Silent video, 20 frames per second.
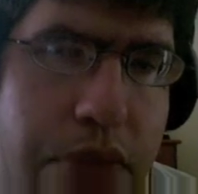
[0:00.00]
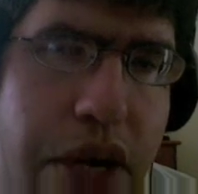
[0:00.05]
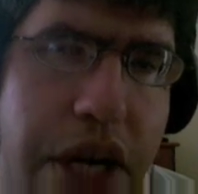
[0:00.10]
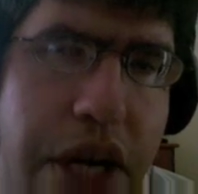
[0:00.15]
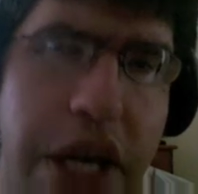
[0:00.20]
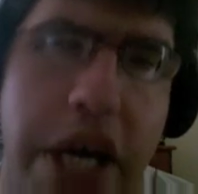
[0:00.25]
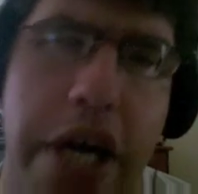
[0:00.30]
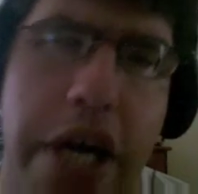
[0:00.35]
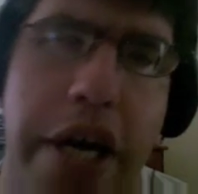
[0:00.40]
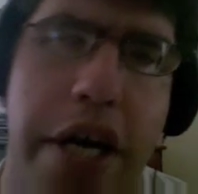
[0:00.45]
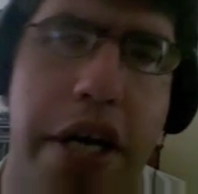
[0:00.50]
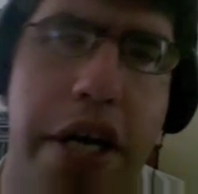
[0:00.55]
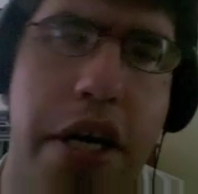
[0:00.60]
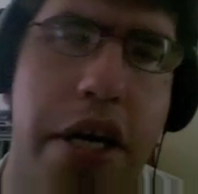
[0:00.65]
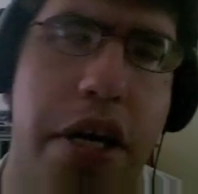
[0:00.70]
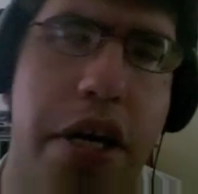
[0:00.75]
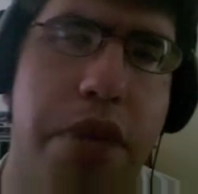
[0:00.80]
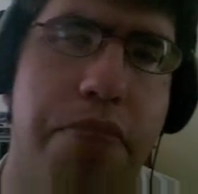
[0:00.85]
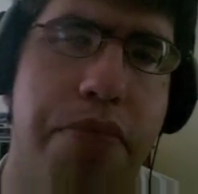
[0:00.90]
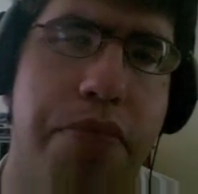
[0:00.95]

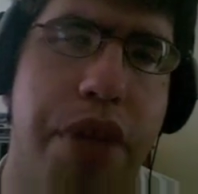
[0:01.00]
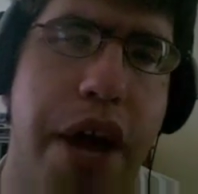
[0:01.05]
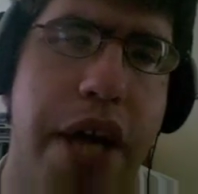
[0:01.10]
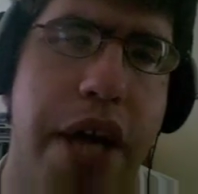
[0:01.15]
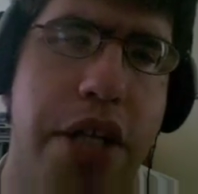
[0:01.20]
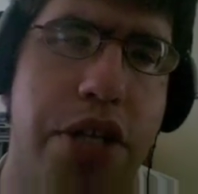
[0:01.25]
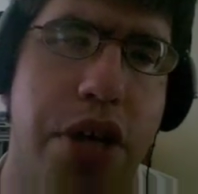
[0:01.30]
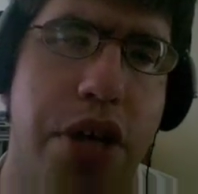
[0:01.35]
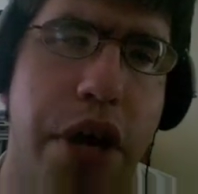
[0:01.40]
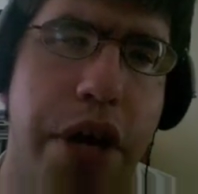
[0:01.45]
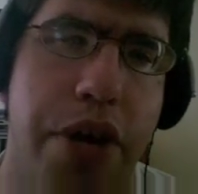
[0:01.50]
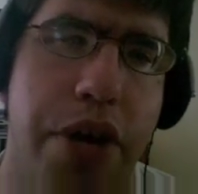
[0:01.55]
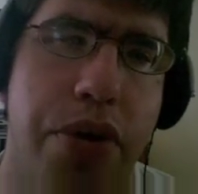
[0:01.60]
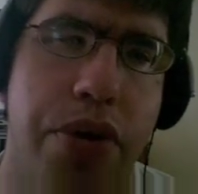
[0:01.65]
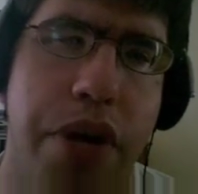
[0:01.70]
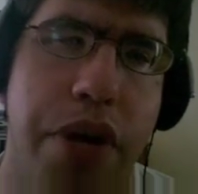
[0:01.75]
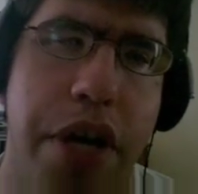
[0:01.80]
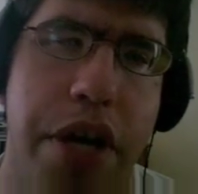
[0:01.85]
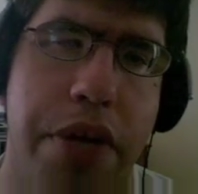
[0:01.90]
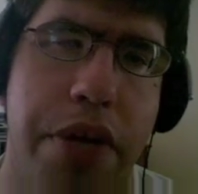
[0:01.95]
yeah, that title
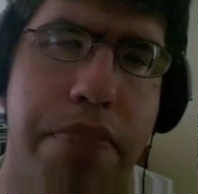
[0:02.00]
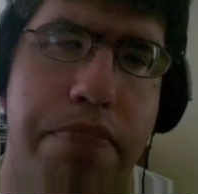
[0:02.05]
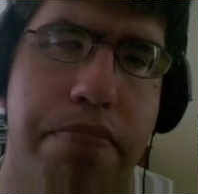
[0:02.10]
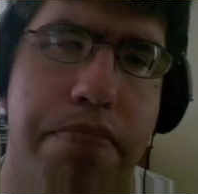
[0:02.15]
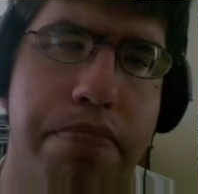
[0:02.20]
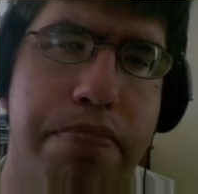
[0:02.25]
and